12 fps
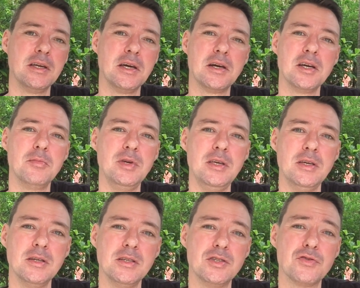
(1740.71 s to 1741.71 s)
going to be
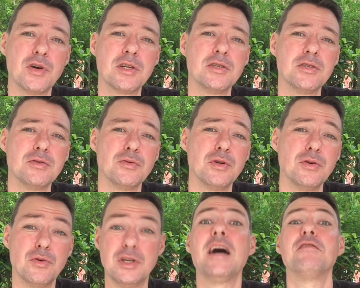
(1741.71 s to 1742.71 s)
instructors
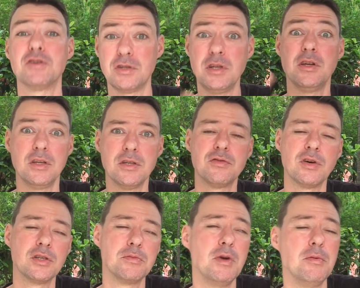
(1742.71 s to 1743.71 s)
or divers, and then
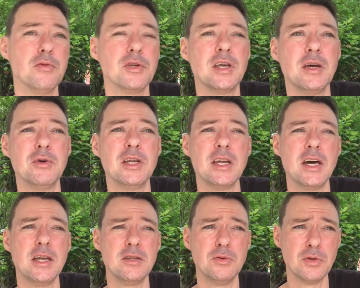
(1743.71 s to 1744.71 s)
instructors maybe one day with that
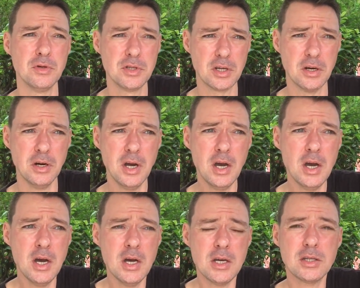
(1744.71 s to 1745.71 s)
attitude also.
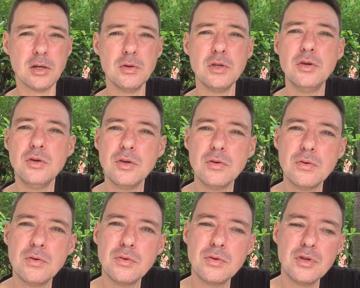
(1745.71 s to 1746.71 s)
So
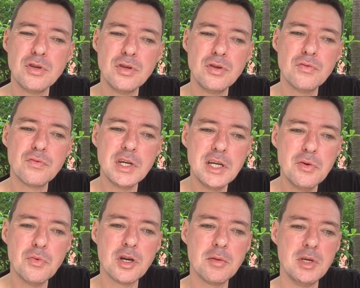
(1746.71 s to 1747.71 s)
you really
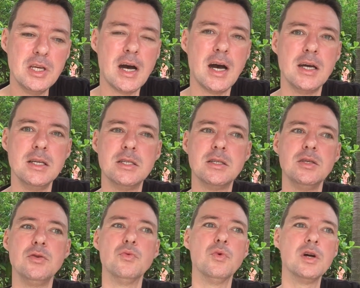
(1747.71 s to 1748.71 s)
want to be nice. You
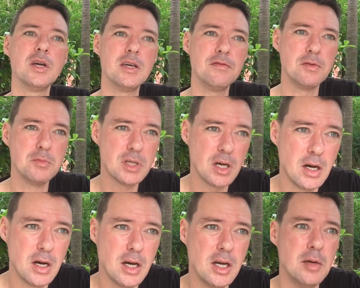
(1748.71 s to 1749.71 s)
want to give them
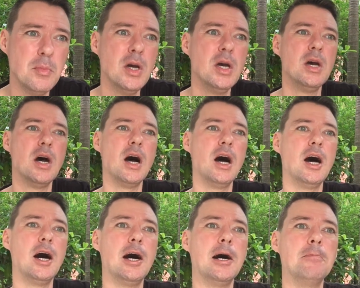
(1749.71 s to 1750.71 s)
time.
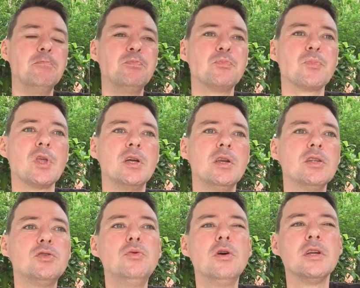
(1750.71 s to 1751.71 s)
Not
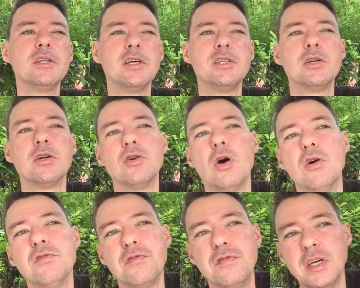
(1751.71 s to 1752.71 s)
too long that they start to
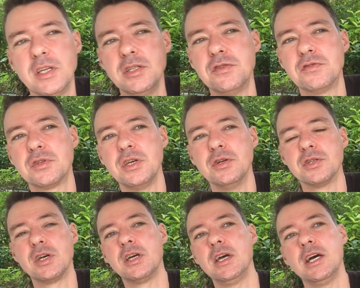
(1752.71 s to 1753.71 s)
overthink these skills,
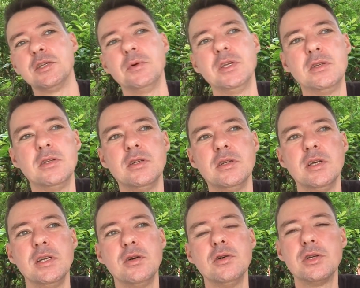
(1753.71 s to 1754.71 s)
I guess, but
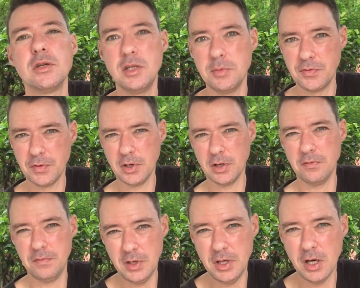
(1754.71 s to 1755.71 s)
those are tips for another
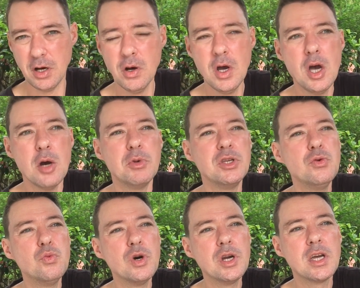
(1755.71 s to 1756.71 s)
video. But you
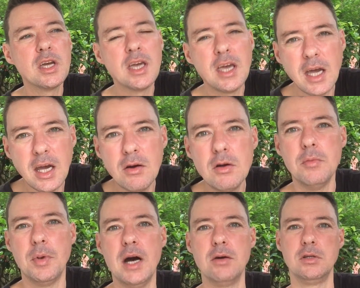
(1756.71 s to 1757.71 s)
want to care
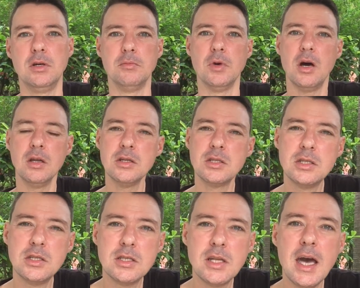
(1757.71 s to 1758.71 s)
about them.
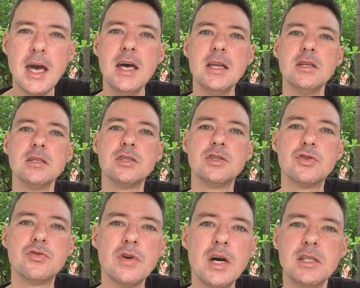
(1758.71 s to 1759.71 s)
Understand the
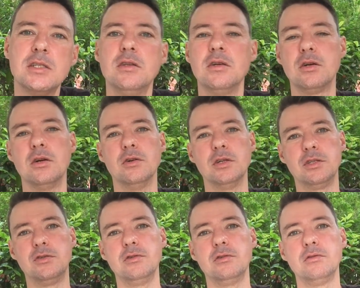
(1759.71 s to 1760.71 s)
stress that they're going through.